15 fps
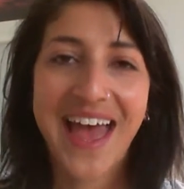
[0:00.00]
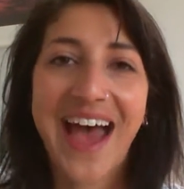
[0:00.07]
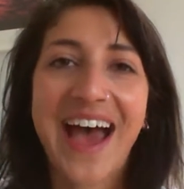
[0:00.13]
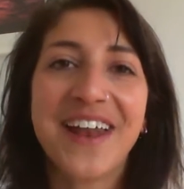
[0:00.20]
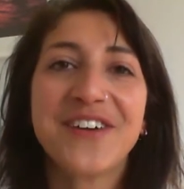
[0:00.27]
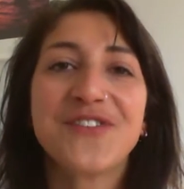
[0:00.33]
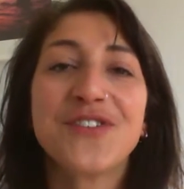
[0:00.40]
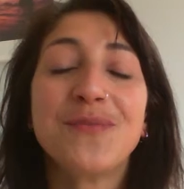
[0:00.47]

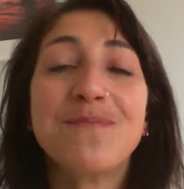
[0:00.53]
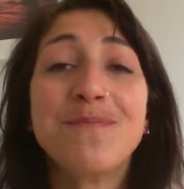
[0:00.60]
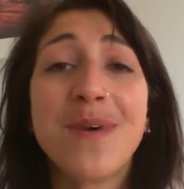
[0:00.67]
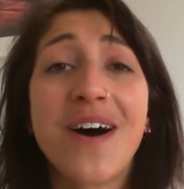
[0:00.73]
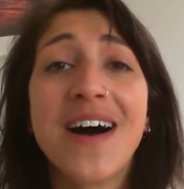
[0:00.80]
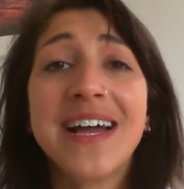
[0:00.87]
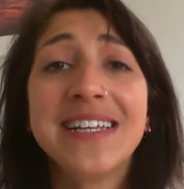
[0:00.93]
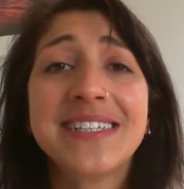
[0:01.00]
And it
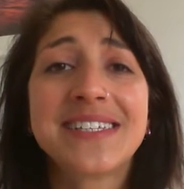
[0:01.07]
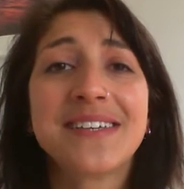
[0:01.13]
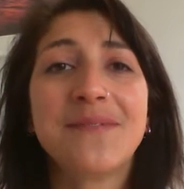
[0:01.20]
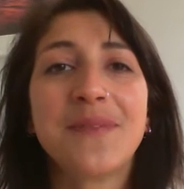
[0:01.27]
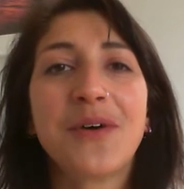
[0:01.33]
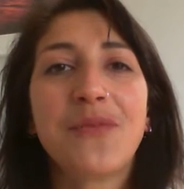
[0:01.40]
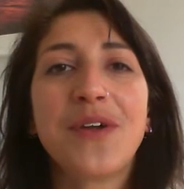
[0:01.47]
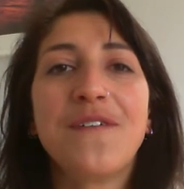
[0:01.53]
reminds them
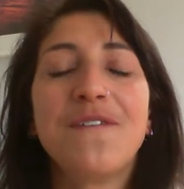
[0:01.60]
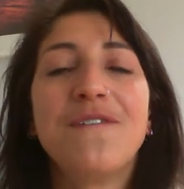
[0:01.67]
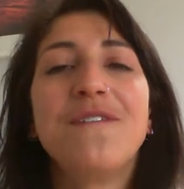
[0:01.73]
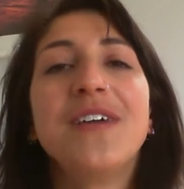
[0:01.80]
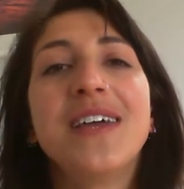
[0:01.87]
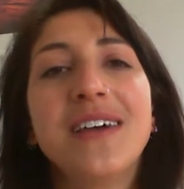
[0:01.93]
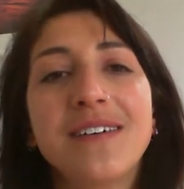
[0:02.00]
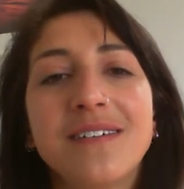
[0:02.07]
that we
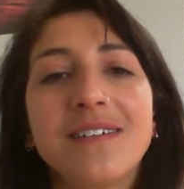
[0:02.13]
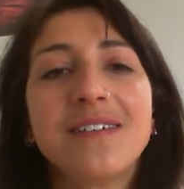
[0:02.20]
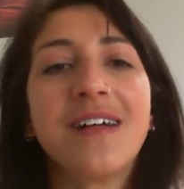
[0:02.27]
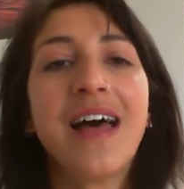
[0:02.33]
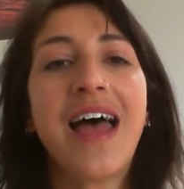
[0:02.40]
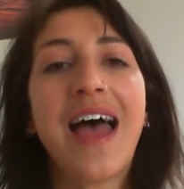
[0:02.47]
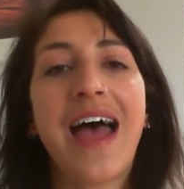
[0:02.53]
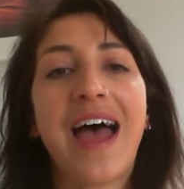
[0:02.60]
feel
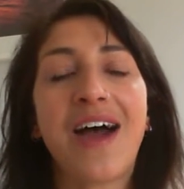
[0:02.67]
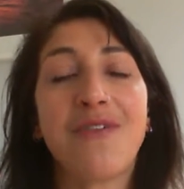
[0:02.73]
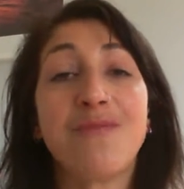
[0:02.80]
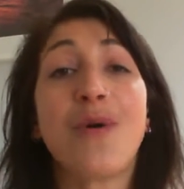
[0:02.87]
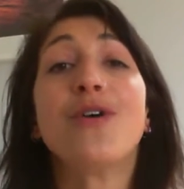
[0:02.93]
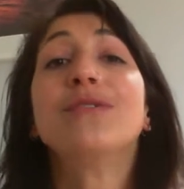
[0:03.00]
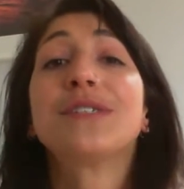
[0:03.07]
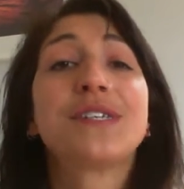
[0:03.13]
are
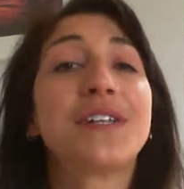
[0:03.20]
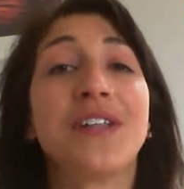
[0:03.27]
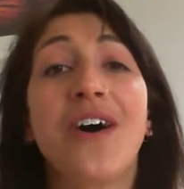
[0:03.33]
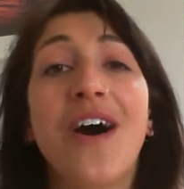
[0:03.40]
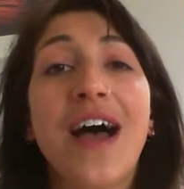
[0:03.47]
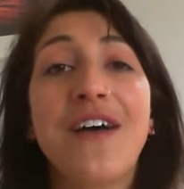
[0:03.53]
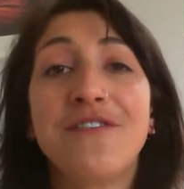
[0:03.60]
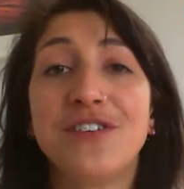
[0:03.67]
most
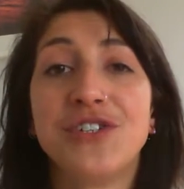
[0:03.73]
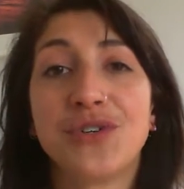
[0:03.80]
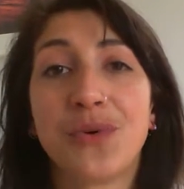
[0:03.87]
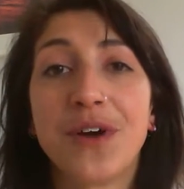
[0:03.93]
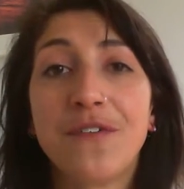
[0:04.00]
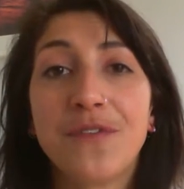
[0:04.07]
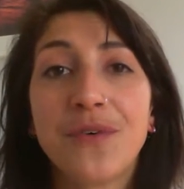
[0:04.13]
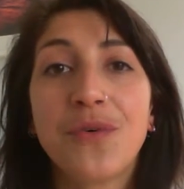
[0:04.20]
alive and
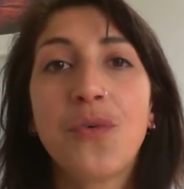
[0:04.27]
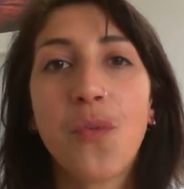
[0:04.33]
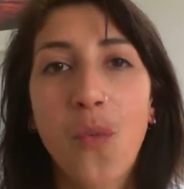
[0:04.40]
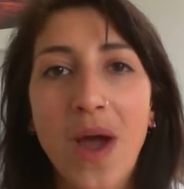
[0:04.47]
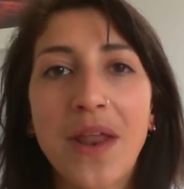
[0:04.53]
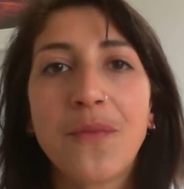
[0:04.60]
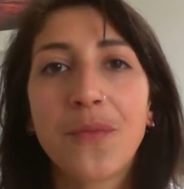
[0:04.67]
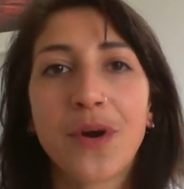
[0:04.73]
joyful
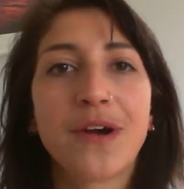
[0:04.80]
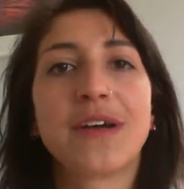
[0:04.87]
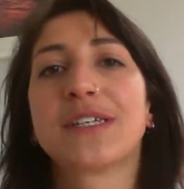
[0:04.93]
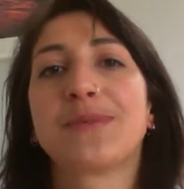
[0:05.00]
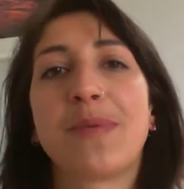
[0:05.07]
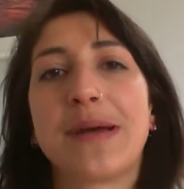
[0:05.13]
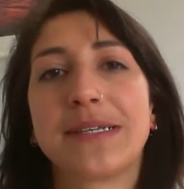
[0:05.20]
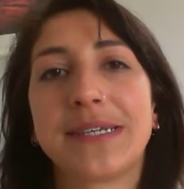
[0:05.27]
when we're
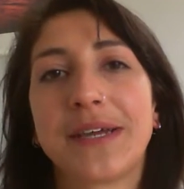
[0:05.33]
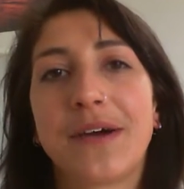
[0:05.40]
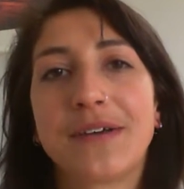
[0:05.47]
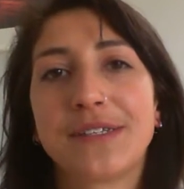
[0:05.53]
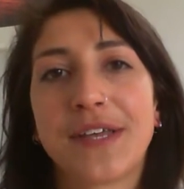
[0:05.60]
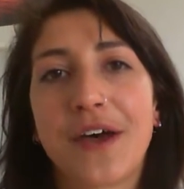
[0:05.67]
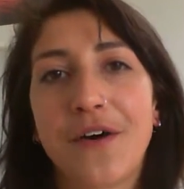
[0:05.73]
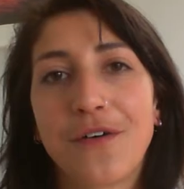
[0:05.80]
expressing
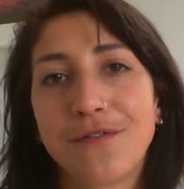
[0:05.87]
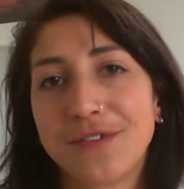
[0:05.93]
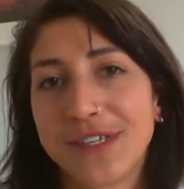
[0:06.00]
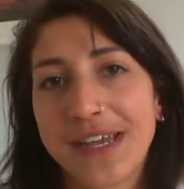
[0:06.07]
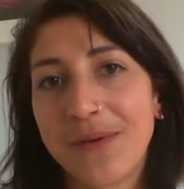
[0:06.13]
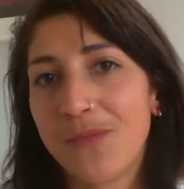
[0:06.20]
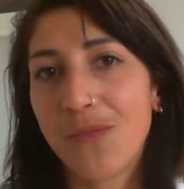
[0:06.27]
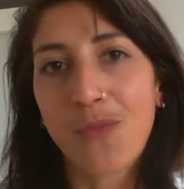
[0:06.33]
ourselves
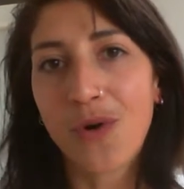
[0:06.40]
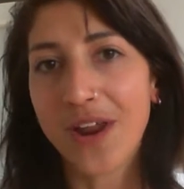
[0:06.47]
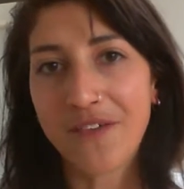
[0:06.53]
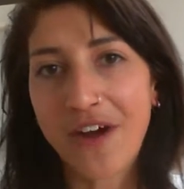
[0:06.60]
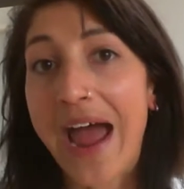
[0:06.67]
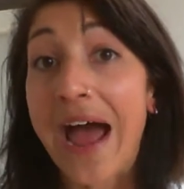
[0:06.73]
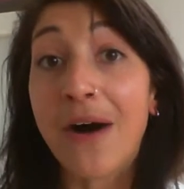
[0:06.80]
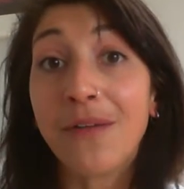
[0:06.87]
in
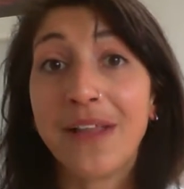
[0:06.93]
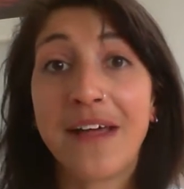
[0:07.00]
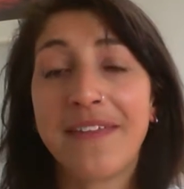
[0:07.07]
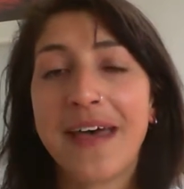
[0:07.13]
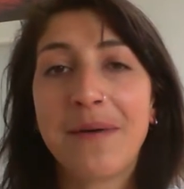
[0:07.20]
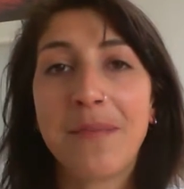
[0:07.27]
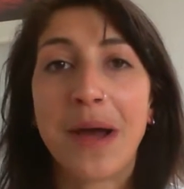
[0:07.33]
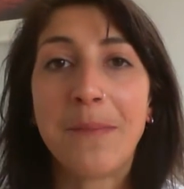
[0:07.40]
whatever outlet
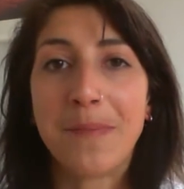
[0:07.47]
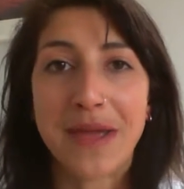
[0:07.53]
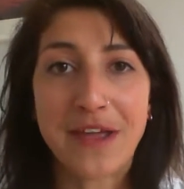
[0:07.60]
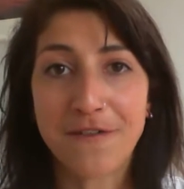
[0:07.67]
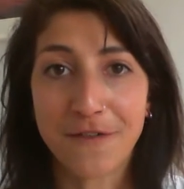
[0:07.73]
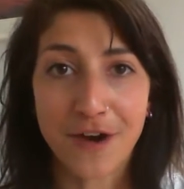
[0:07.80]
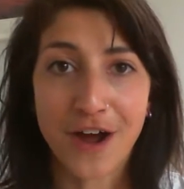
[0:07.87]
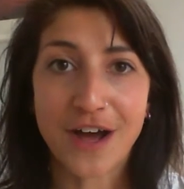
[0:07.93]
that might be
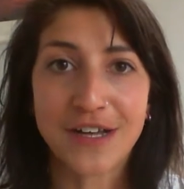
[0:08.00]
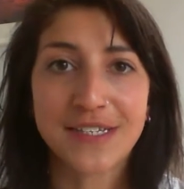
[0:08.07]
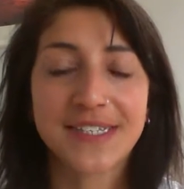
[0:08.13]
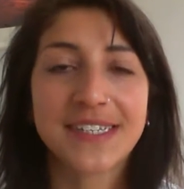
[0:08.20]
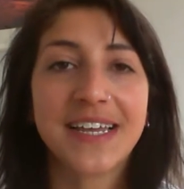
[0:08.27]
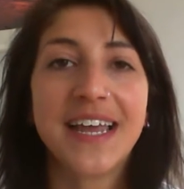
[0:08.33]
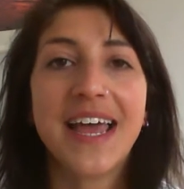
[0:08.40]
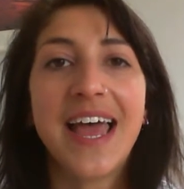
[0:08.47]
for us.